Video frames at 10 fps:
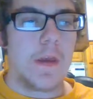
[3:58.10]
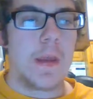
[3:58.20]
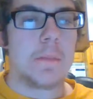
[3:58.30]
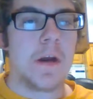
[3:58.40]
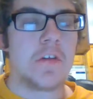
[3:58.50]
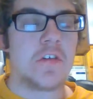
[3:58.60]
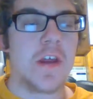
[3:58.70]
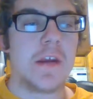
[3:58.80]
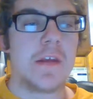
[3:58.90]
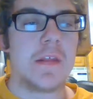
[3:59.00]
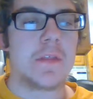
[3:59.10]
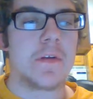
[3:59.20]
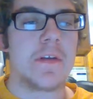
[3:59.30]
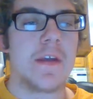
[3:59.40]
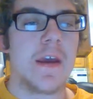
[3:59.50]
In March
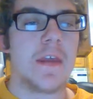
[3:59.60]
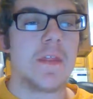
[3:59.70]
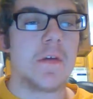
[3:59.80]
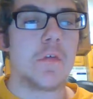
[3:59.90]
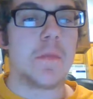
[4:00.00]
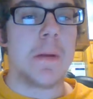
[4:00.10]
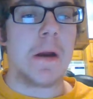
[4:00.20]
1939, there was a